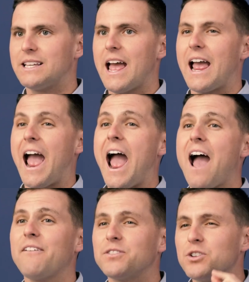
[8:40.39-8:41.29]
day
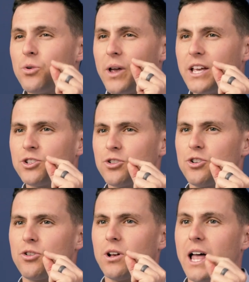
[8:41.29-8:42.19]
after you insert
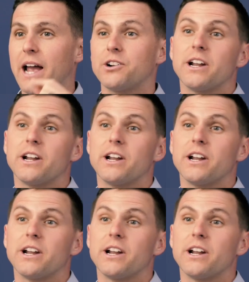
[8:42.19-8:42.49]
your aligner.